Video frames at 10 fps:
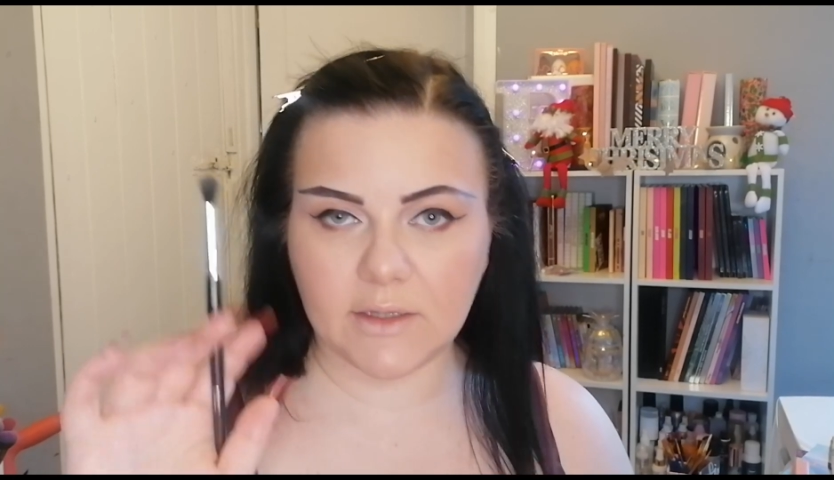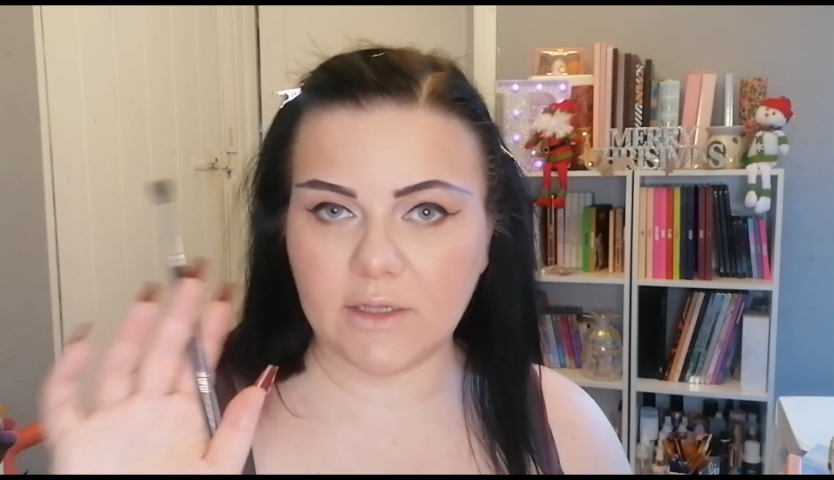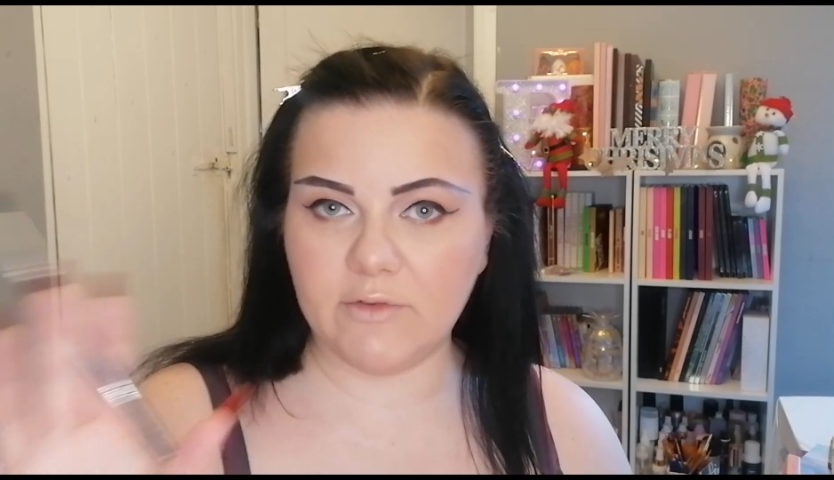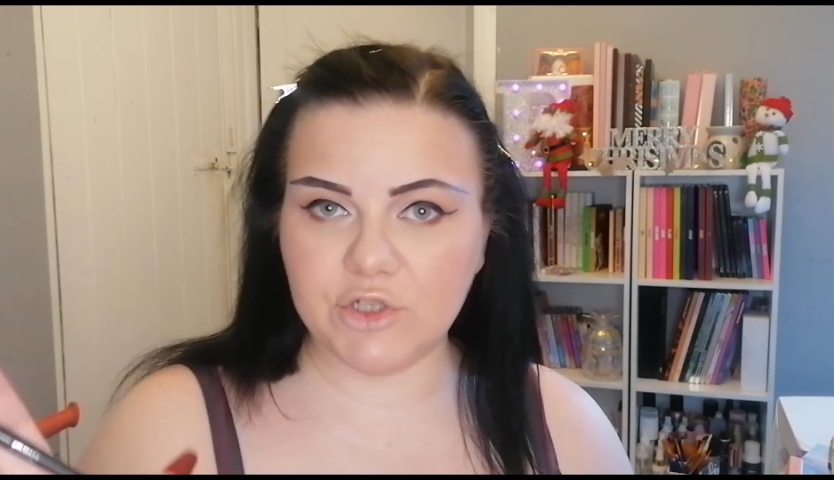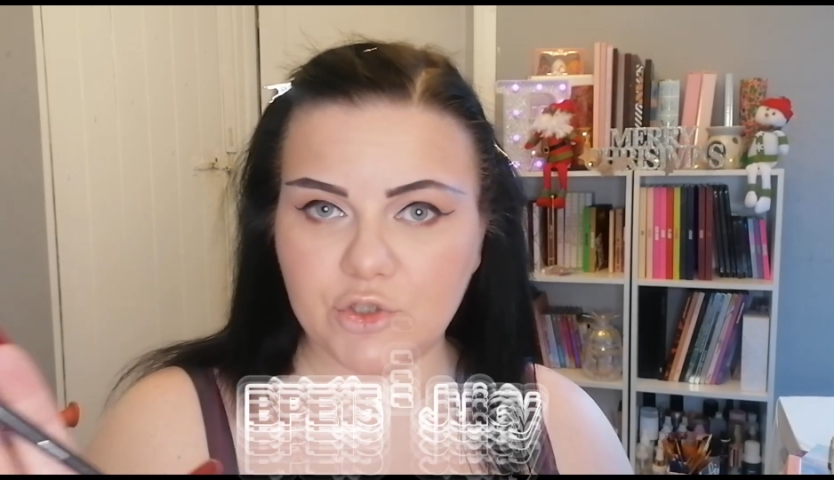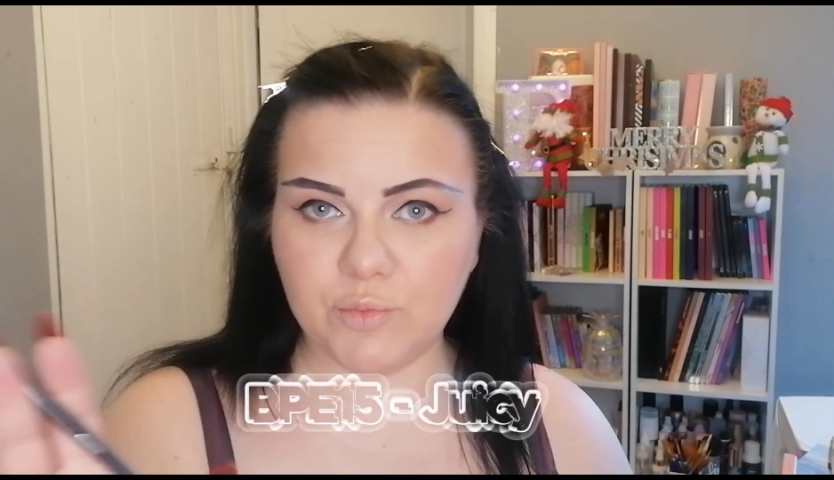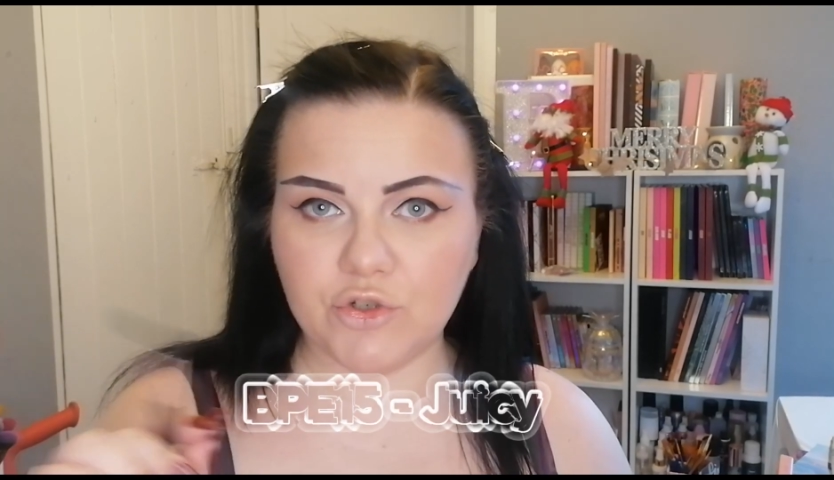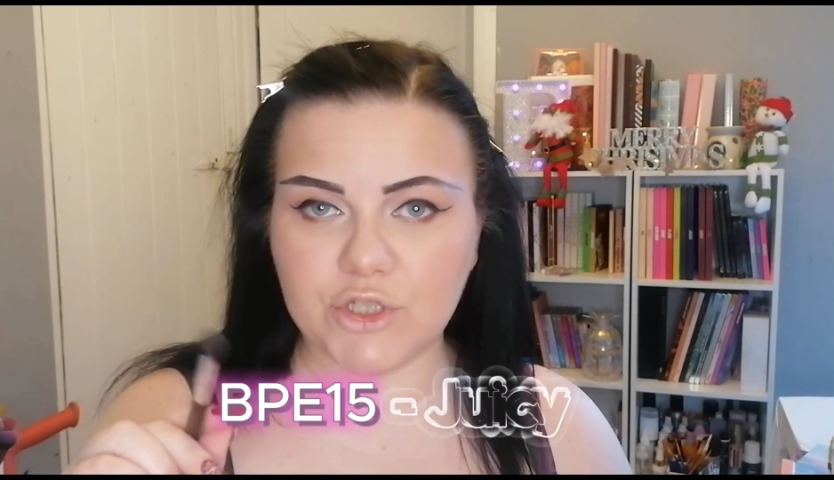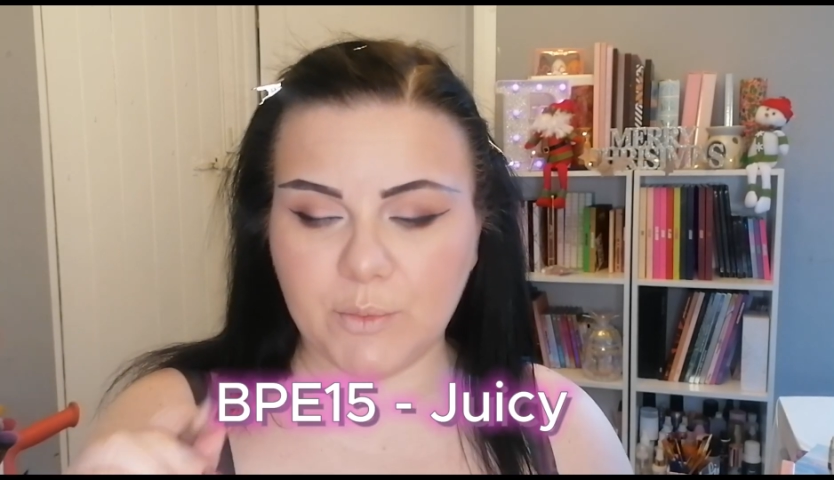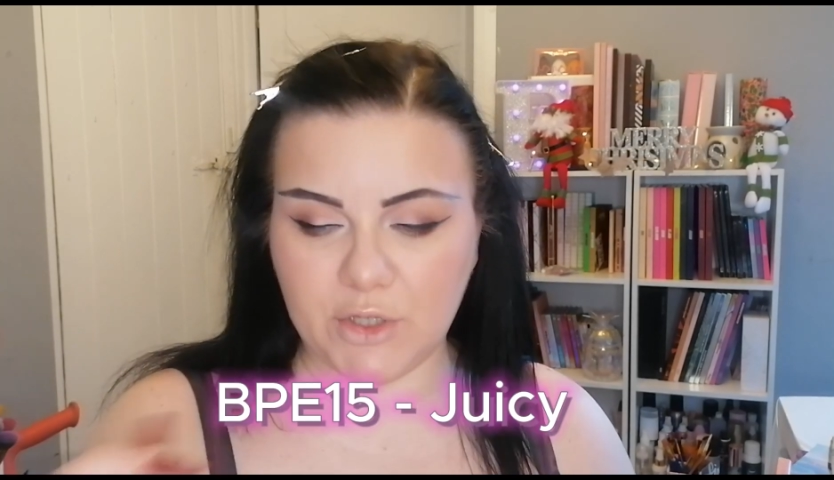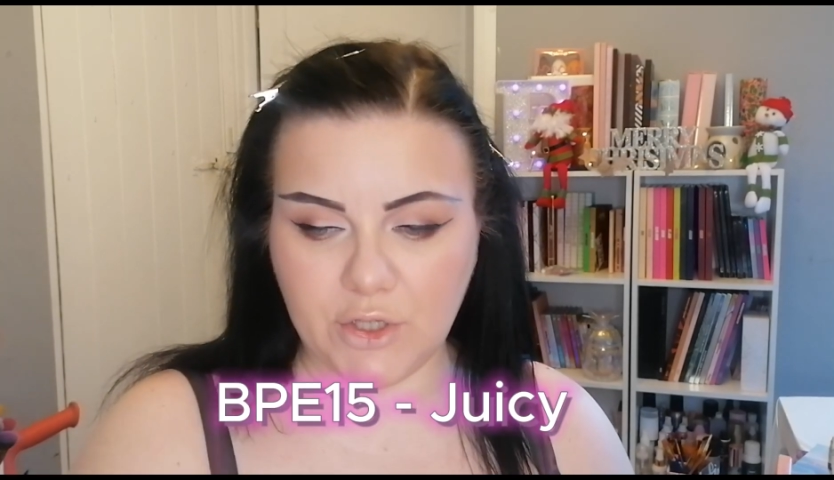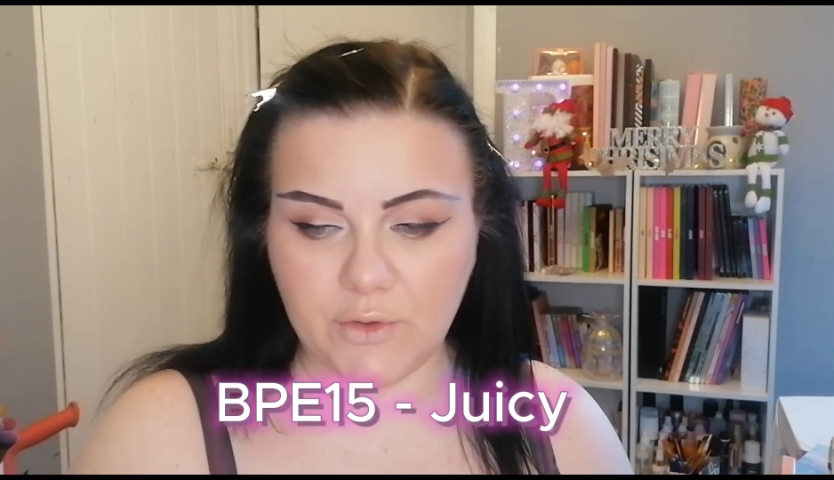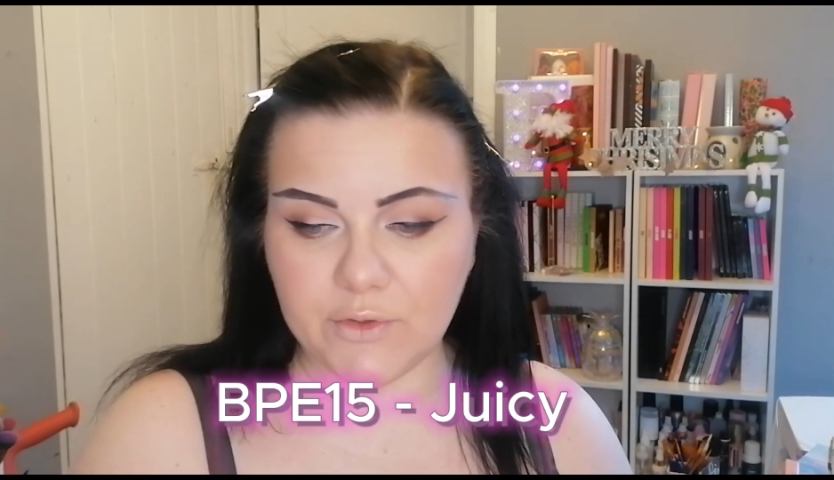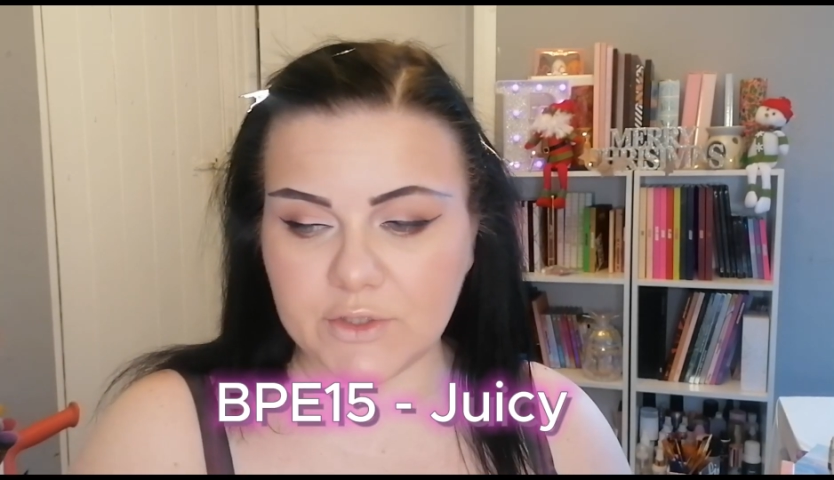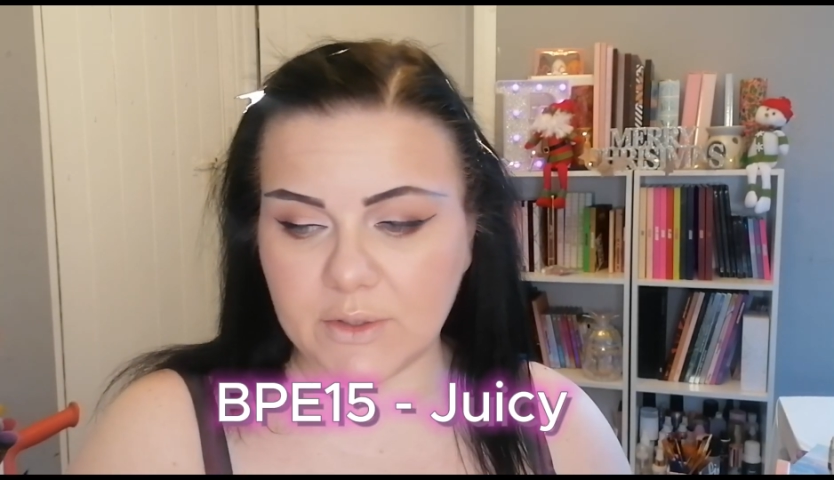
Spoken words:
the original brush that we used.